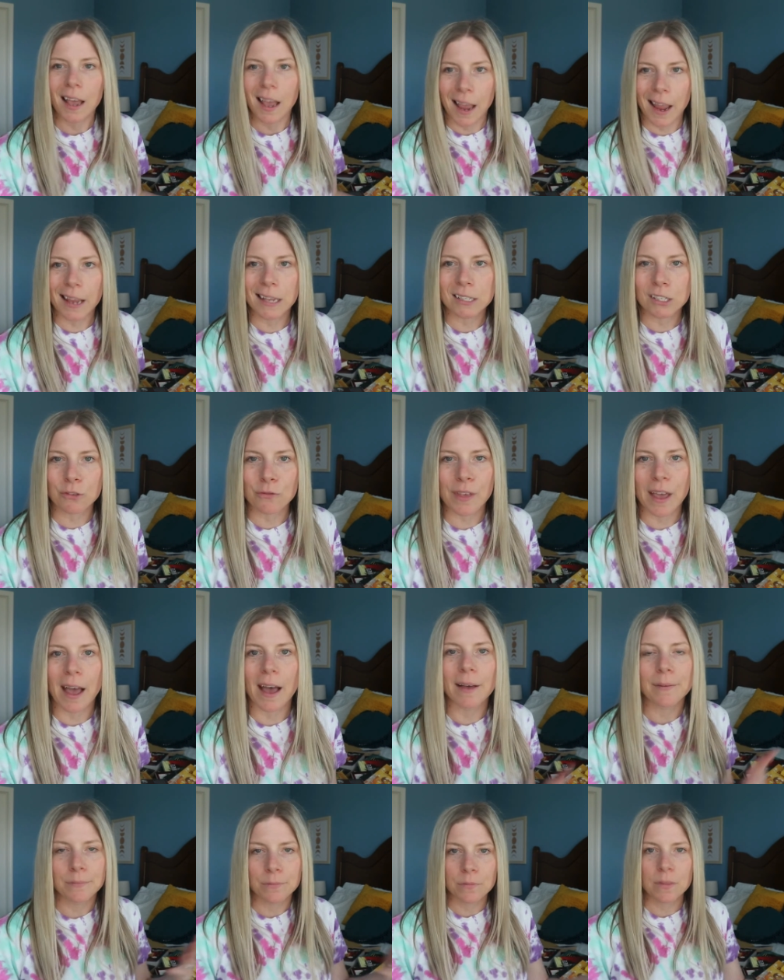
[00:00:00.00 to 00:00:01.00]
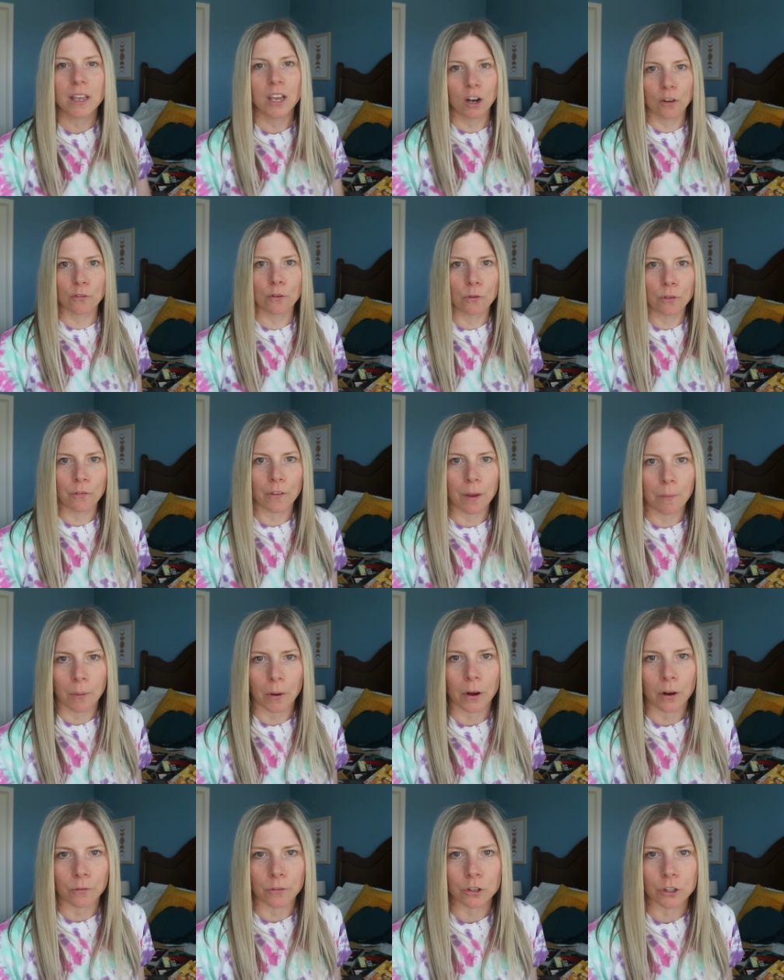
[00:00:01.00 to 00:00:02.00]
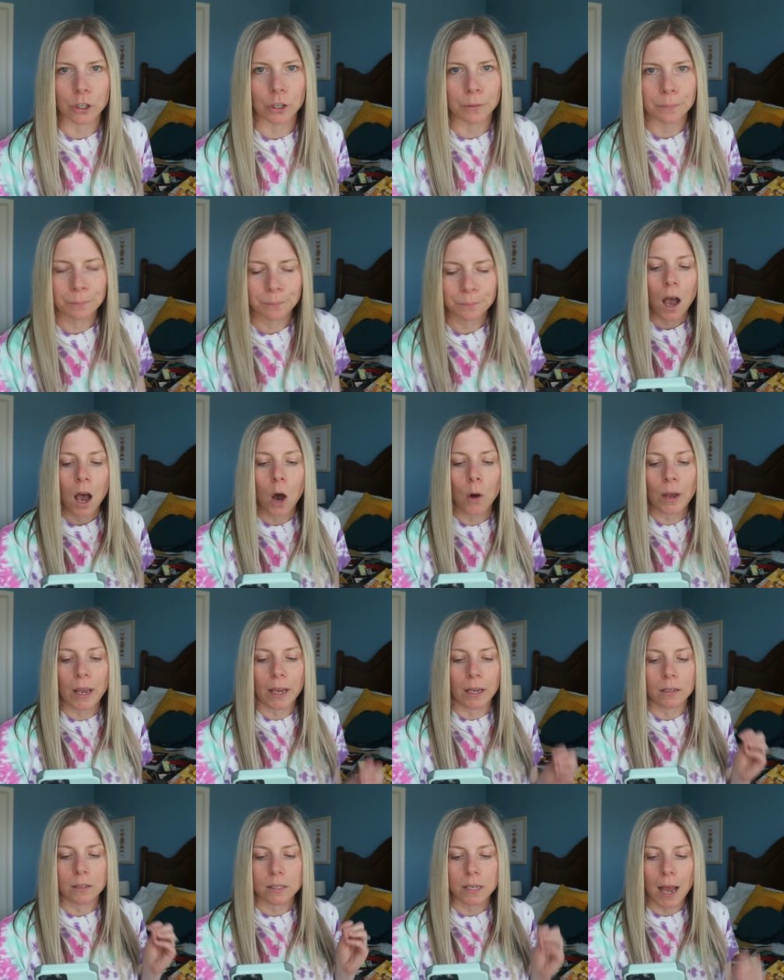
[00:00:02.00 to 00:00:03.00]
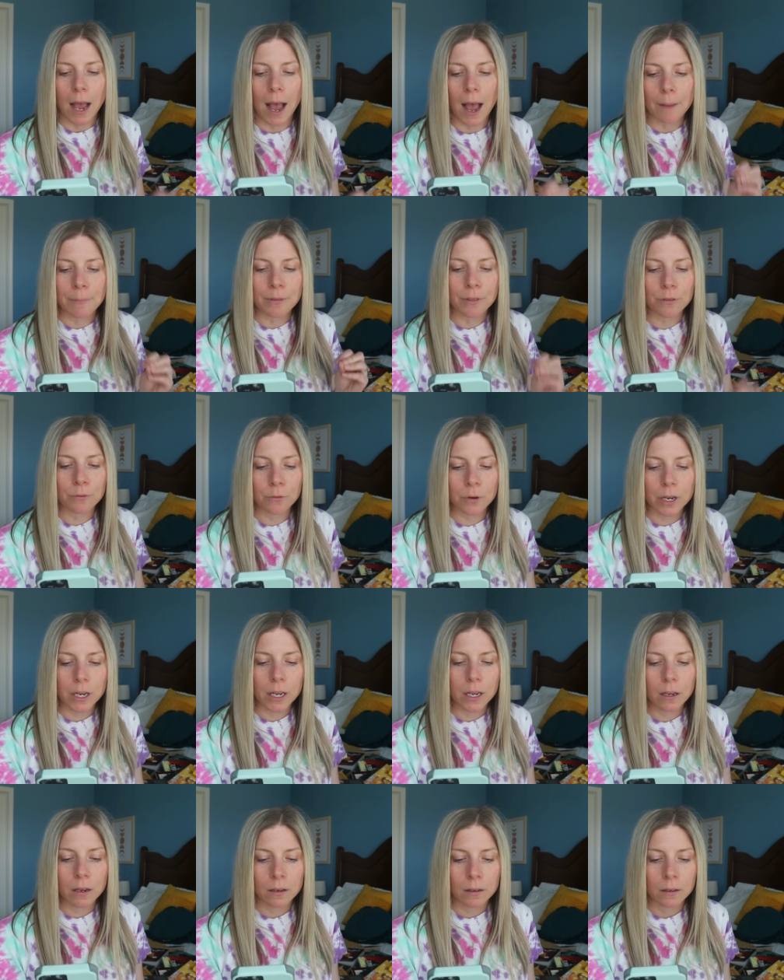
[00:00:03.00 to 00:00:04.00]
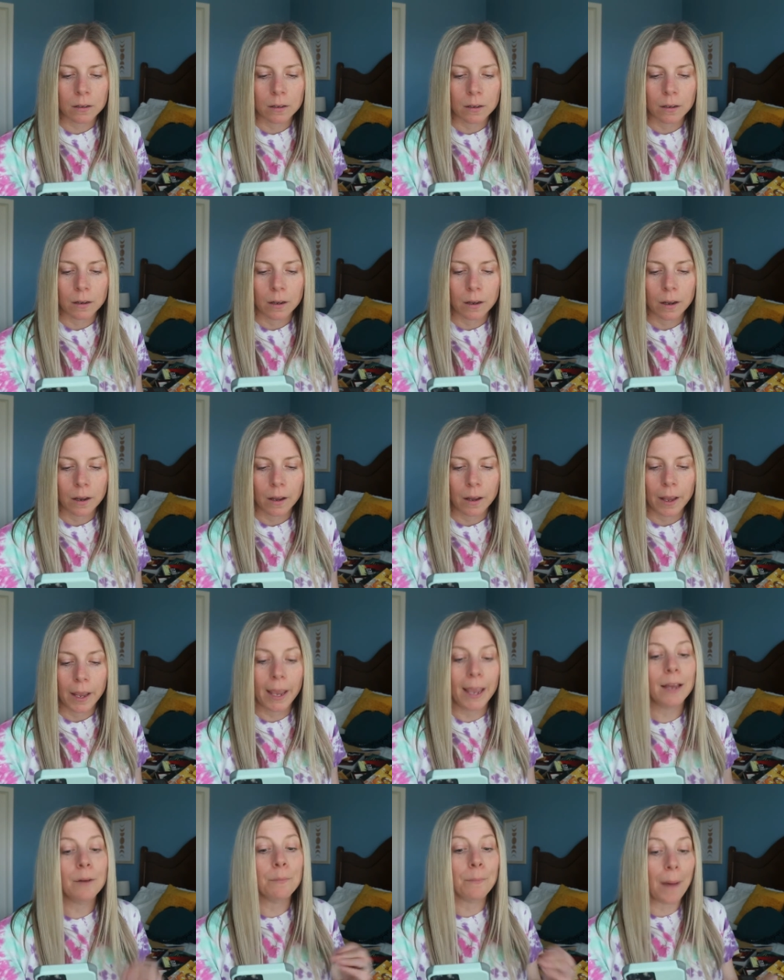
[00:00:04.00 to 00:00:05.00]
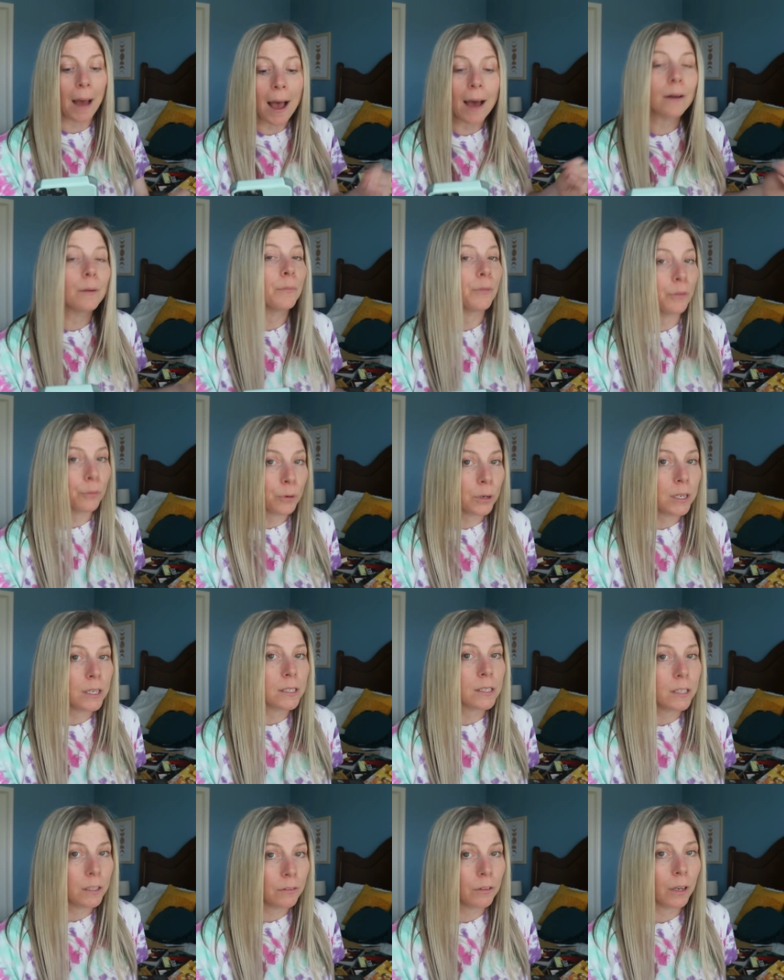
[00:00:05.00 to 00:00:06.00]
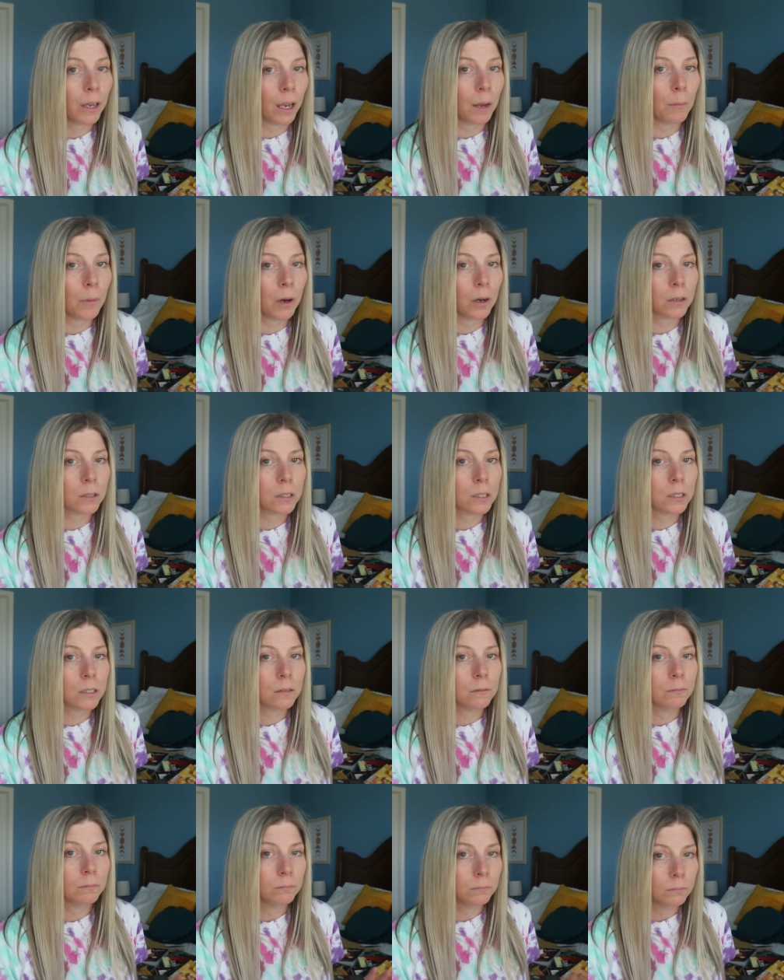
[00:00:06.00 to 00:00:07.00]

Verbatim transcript: I answered that, Interview with the Vampire for sure. Okay, top three and bottom three Stephen King books.